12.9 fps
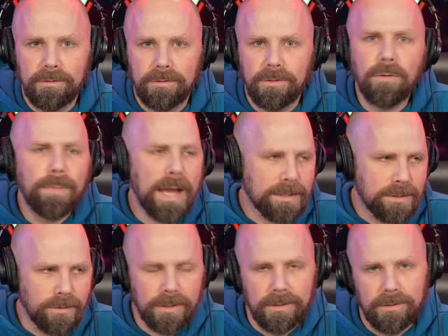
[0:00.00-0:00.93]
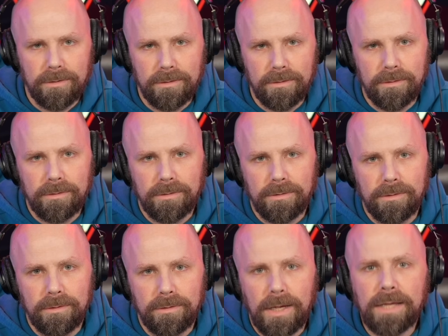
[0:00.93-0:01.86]
Go back to it
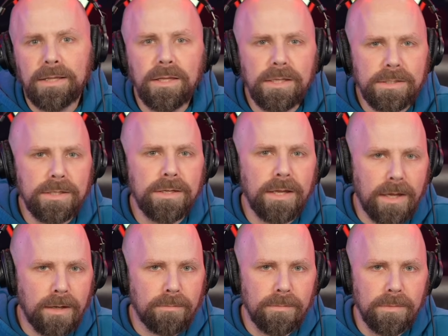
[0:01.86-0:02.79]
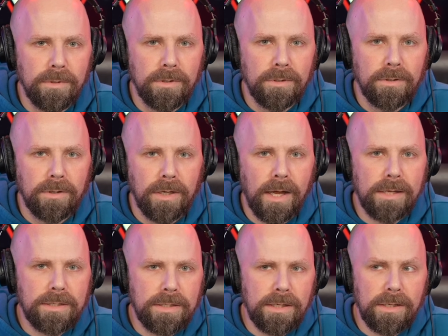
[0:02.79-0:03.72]
and listen to him
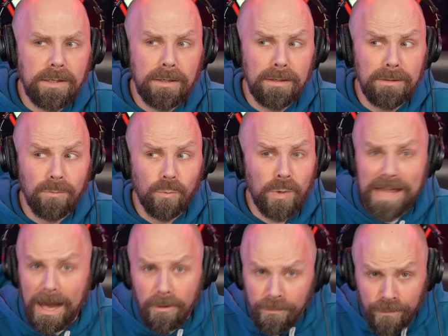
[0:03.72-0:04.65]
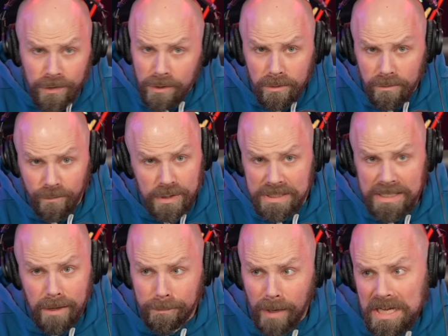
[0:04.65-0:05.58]
as he, without a feud for
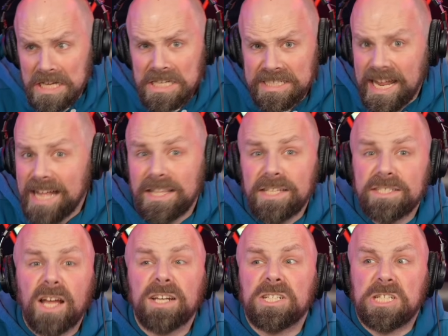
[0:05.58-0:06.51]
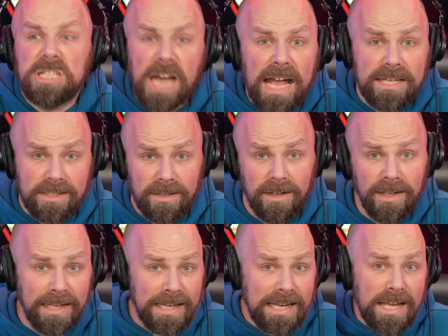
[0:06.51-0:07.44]
CM Punk, he just had this on his chest.
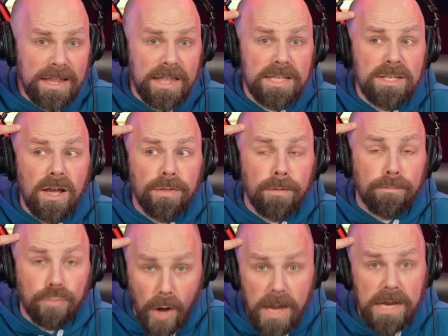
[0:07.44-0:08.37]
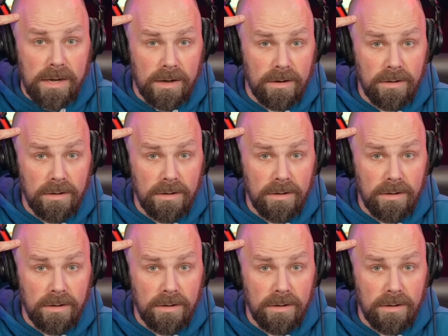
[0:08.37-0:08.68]
He had this on the brain.